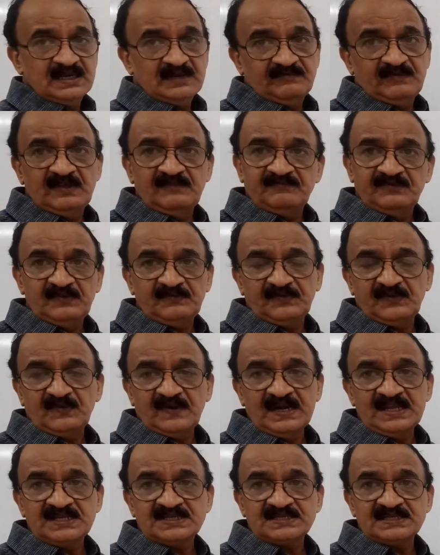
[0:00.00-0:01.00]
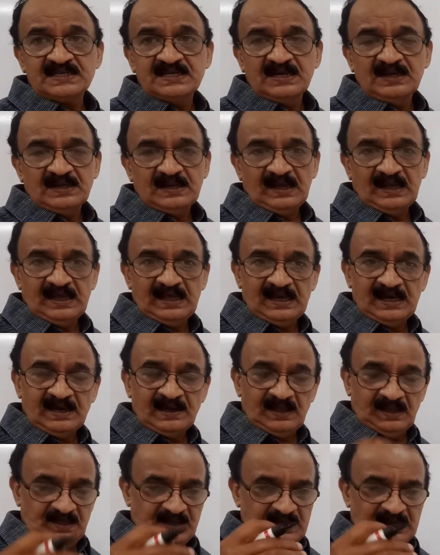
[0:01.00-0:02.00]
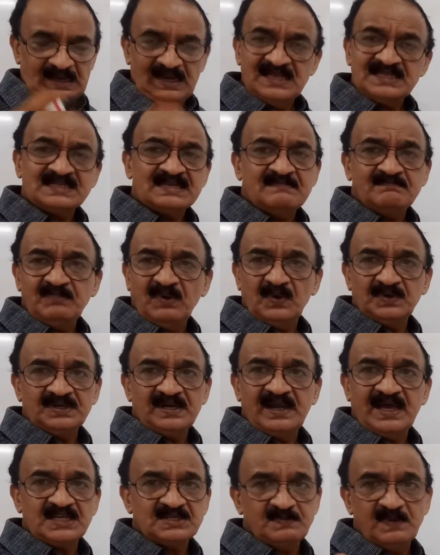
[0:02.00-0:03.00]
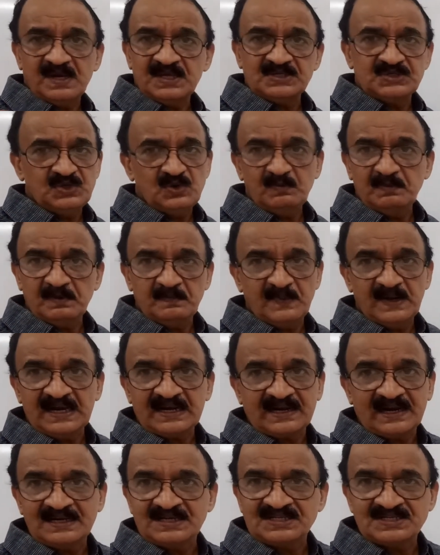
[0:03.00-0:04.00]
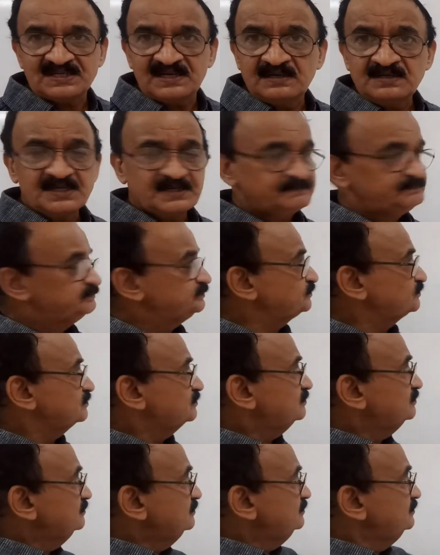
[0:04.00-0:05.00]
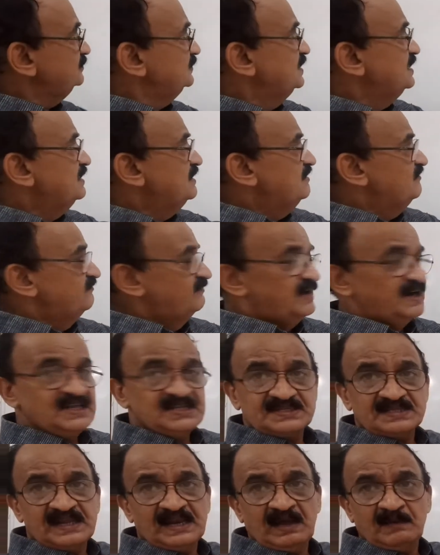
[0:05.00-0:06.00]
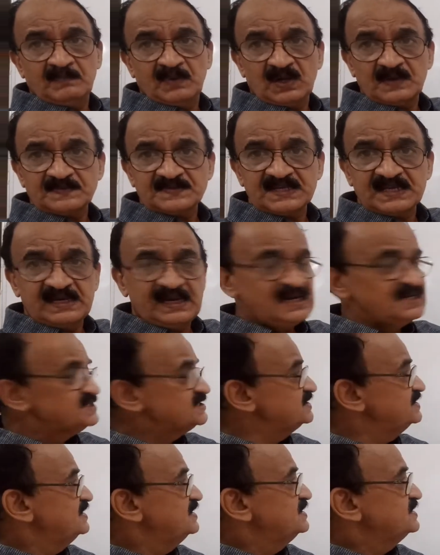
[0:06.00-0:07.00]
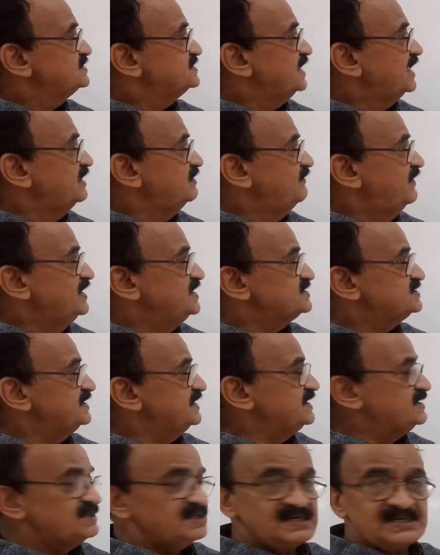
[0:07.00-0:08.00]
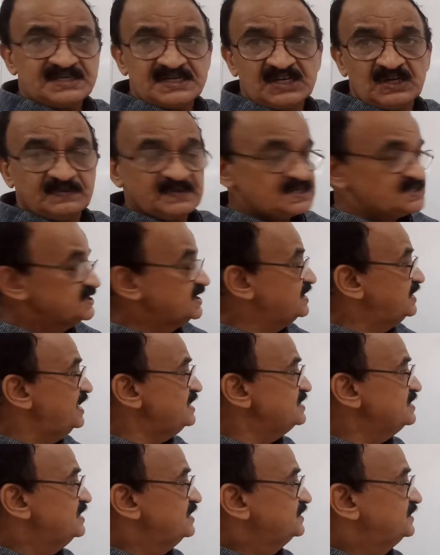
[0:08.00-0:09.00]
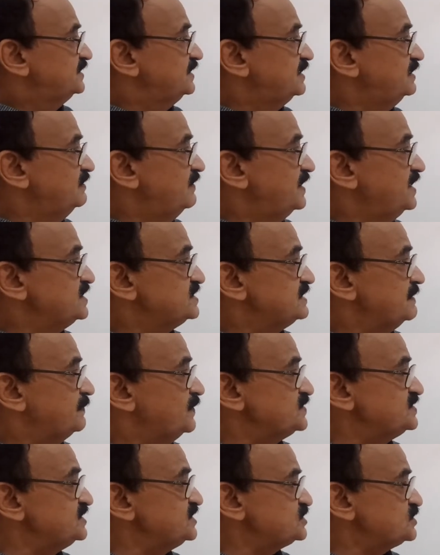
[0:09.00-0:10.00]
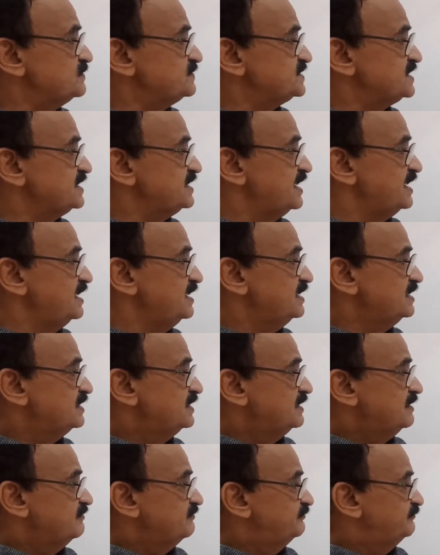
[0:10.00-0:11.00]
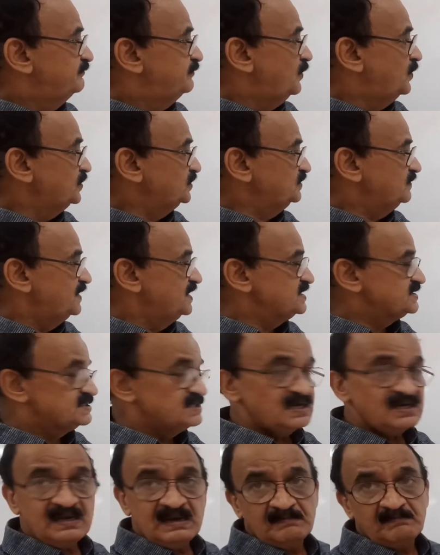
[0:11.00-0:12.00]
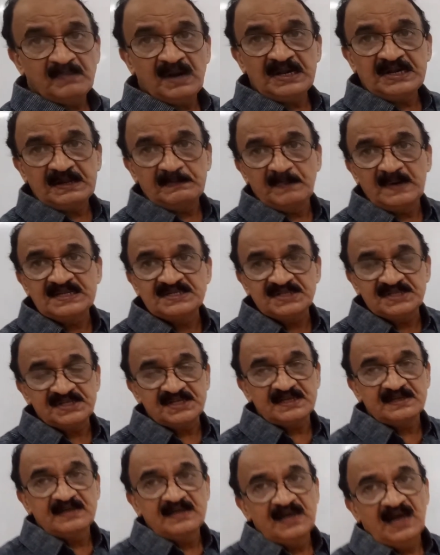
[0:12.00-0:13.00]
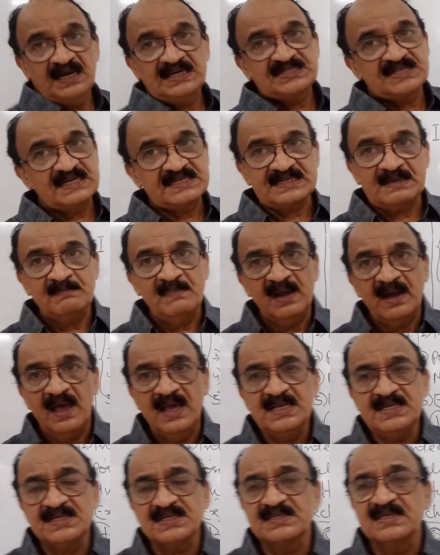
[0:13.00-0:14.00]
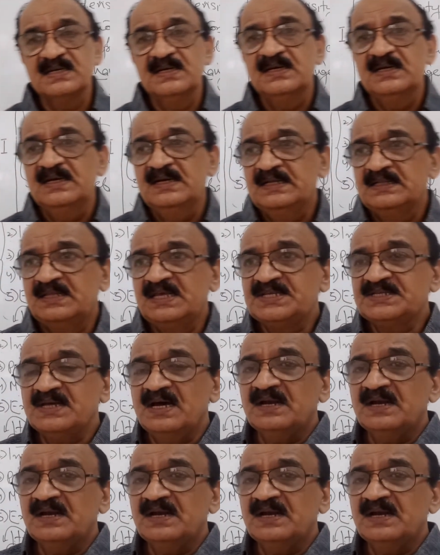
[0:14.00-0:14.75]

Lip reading: The fifth one is less important as far as you people are concerned. One is the number of signals, second one is the intensity of the signal, third one is the position of signal, fourth one is the multiplicity. I shall summarize. These